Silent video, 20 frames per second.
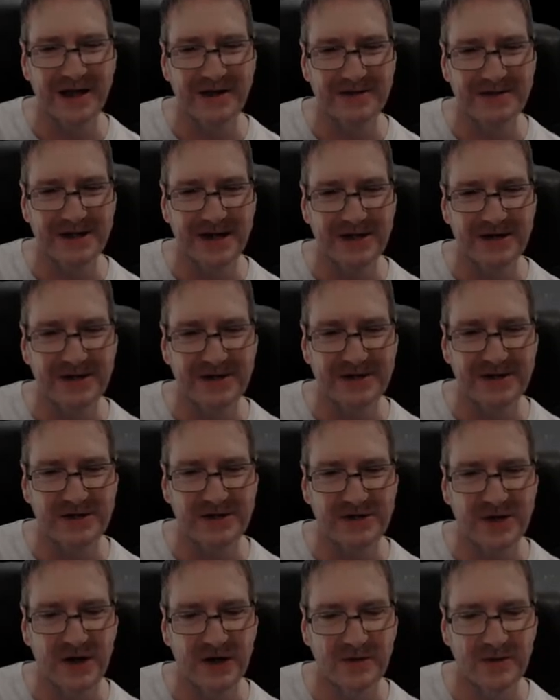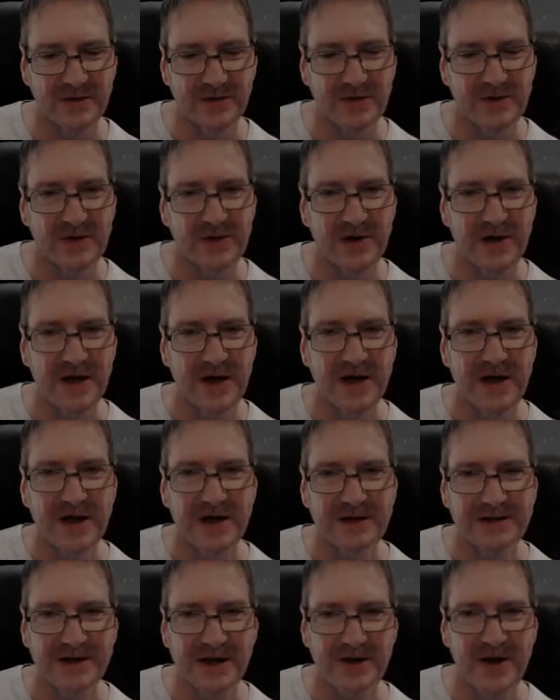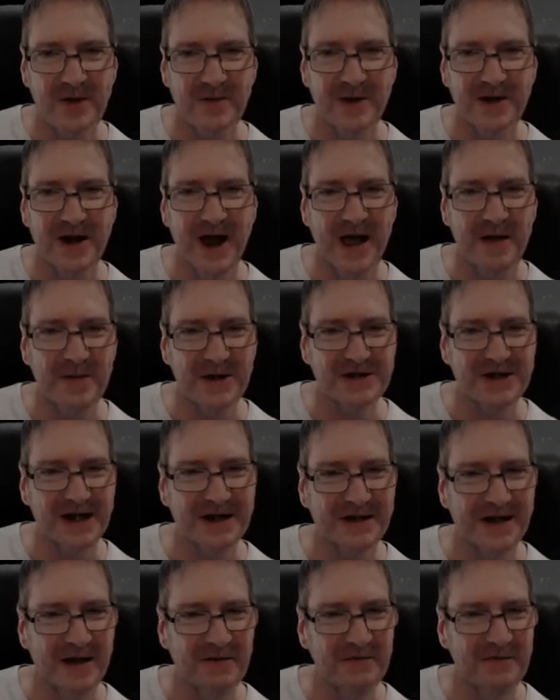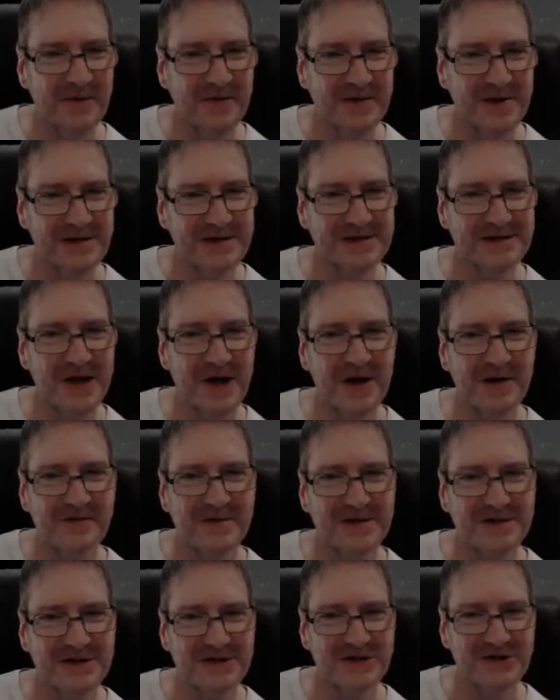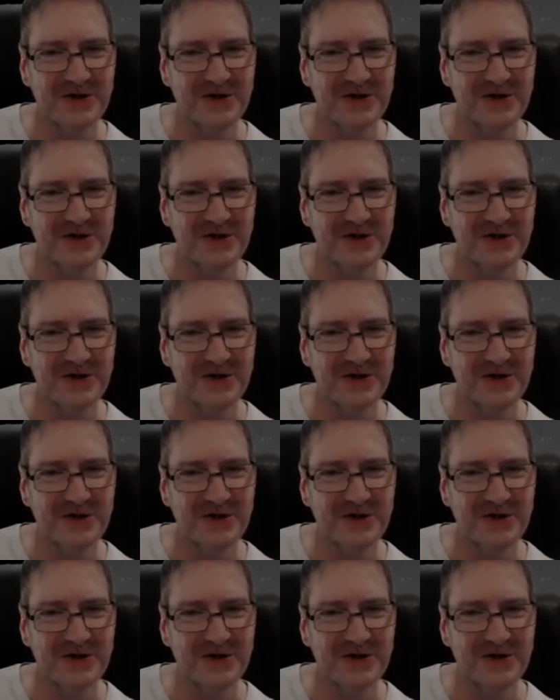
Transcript: I think I've seen this controller before. So I commented how much I loved the design of this